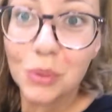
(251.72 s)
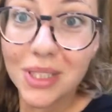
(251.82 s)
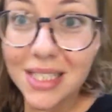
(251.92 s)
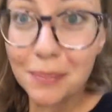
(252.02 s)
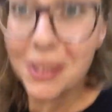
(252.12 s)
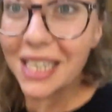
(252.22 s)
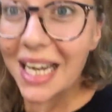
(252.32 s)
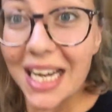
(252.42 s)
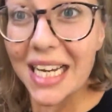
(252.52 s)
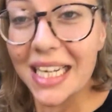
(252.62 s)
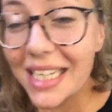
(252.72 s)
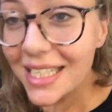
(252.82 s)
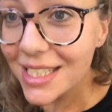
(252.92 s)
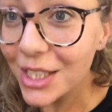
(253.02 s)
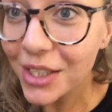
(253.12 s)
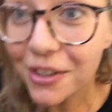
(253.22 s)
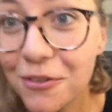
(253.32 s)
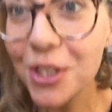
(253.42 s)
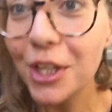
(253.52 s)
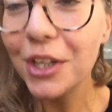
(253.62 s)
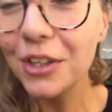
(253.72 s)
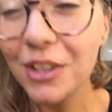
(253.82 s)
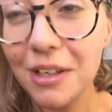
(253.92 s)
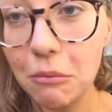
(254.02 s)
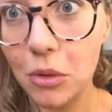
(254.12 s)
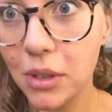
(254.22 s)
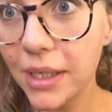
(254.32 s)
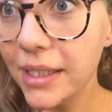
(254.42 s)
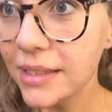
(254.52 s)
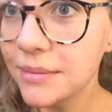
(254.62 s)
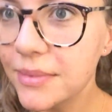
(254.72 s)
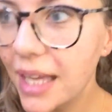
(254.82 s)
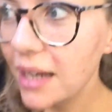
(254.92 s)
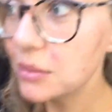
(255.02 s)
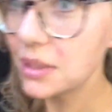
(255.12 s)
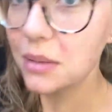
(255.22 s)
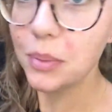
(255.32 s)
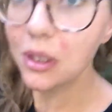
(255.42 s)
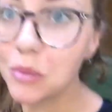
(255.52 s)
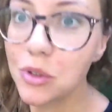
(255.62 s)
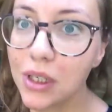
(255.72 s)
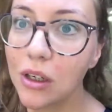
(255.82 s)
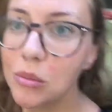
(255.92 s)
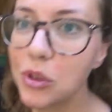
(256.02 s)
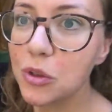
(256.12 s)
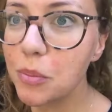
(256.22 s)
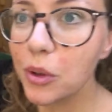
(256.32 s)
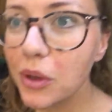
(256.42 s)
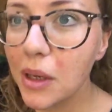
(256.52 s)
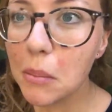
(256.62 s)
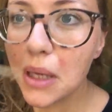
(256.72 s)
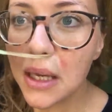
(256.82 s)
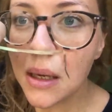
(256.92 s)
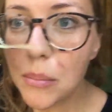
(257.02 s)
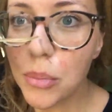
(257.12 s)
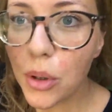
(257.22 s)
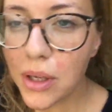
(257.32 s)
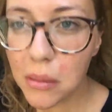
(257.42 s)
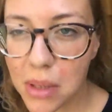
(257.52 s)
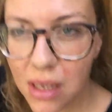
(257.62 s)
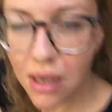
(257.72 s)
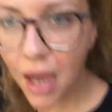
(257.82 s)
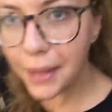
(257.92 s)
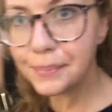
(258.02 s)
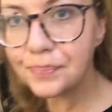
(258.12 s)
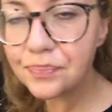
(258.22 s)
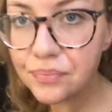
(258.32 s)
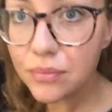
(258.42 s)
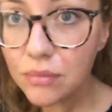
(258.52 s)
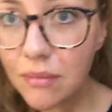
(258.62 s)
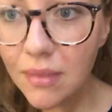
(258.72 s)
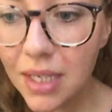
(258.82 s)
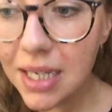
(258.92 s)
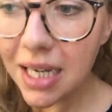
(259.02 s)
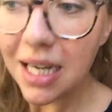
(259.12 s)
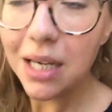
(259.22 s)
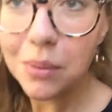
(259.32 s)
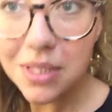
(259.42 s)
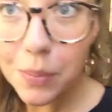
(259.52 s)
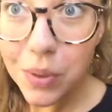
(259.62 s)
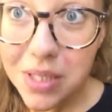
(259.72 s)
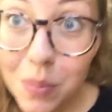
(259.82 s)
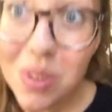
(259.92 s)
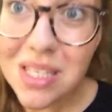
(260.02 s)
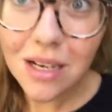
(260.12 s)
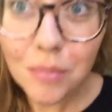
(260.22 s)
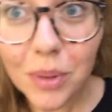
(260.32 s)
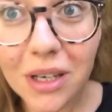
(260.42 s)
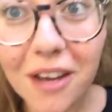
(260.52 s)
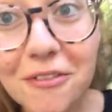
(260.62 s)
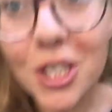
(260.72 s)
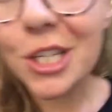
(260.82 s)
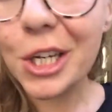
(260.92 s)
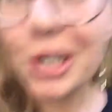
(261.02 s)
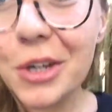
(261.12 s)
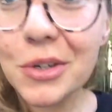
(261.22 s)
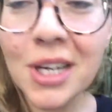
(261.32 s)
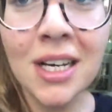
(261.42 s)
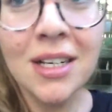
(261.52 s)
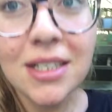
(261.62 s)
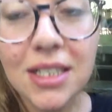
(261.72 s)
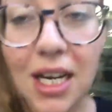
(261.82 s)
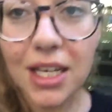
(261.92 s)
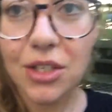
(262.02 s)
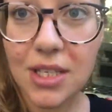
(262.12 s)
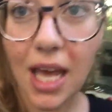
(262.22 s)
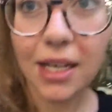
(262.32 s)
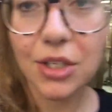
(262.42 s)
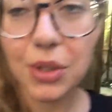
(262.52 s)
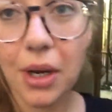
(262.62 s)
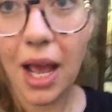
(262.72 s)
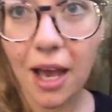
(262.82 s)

What's up guys? Good afternoon, good boy. That was the palm tree almost poking me poking me in the eye. uh, what's up, what's up, what's up? Good afternoon. I just had a two and a